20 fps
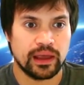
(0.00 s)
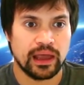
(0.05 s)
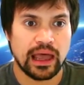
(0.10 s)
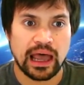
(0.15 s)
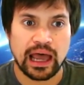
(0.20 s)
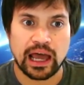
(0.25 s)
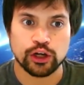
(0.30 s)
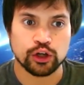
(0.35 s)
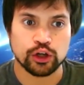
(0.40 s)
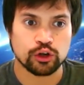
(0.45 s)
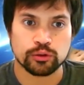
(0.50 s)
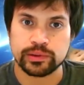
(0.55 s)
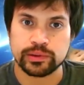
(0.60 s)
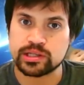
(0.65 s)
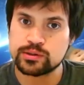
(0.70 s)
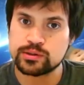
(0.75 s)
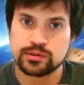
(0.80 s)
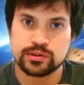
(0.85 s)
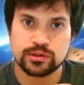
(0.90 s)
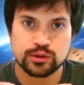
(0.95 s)
and you've got to be
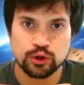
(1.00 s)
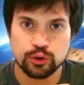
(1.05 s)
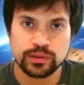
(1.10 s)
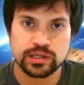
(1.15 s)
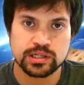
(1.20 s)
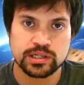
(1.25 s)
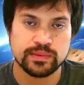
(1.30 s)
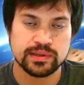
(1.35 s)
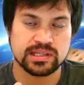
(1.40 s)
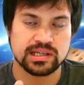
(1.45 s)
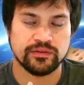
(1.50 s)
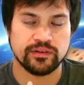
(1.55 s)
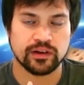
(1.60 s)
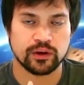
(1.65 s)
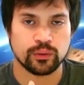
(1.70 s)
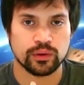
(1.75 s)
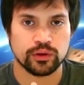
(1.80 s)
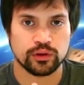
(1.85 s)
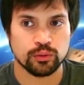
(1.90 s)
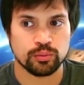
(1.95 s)
super
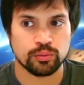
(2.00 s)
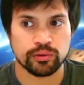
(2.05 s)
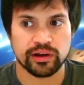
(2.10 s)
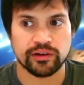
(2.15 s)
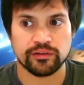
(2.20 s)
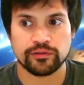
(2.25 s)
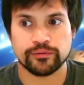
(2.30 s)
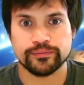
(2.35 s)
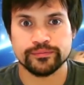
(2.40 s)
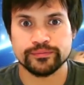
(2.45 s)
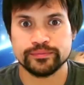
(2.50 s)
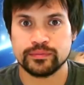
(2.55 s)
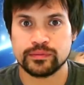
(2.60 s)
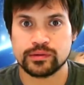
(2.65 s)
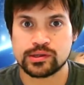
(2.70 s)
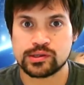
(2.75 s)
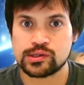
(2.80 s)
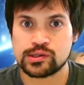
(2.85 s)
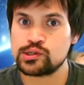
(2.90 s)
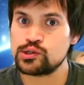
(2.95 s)
specific with your brief,
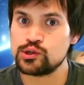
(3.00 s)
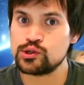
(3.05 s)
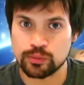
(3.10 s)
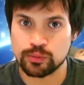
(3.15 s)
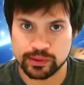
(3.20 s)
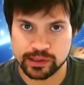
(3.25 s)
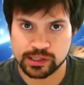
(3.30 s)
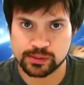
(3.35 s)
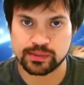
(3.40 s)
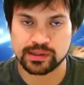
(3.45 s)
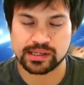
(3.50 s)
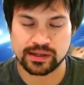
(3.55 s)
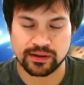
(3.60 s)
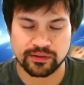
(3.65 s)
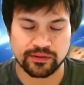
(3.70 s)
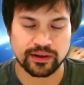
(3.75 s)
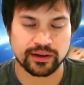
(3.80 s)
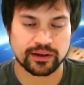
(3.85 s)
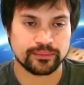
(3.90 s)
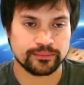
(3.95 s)
super
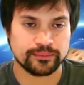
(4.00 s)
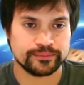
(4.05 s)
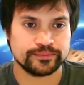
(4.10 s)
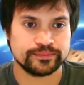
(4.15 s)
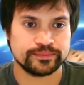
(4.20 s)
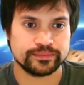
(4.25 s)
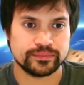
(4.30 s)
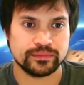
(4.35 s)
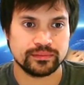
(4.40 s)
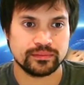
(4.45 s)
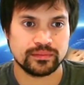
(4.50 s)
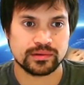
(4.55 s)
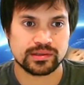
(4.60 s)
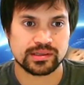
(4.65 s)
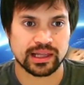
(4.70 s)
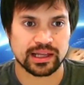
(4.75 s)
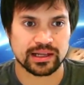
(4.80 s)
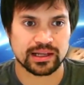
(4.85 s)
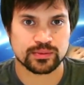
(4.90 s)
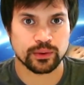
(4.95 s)
specific.
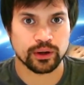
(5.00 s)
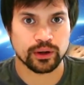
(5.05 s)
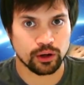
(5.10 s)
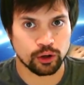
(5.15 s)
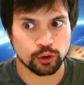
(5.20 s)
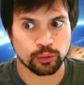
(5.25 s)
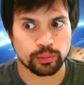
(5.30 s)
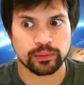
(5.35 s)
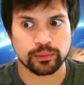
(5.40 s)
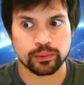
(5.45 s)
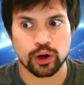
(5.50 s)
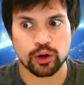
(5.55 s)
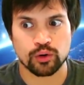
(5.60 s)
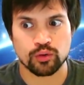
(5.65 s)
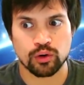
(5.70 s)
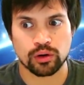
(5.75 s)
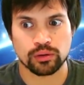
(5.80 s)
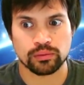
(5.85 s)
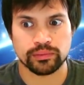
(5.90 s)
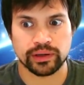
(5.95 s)
So that's where a lot of people go
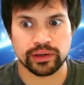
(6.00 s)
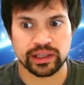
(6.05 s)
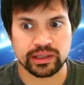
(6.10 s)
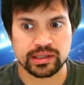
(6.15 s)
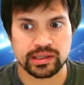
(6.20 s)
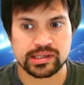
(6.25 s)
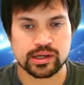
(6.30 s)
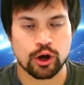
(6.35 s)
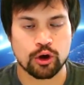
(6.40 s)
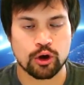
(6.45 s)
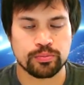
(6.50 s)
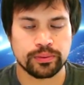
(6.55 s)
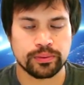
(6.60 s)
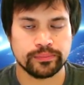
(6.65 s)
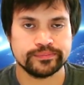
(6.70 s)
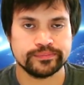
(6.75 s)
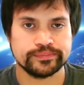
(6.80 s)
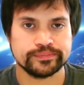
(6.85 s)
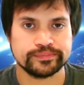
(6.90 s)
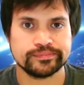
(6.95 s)
wrong in the scope.
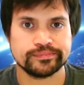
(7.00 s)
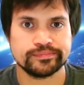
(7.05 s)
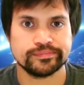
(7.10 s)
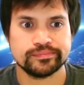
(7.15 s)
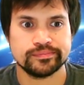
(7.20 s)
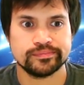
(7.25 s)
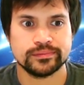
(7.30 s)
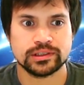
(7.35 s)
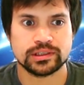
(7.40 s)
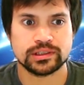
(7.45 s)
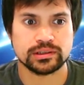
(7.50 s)
So,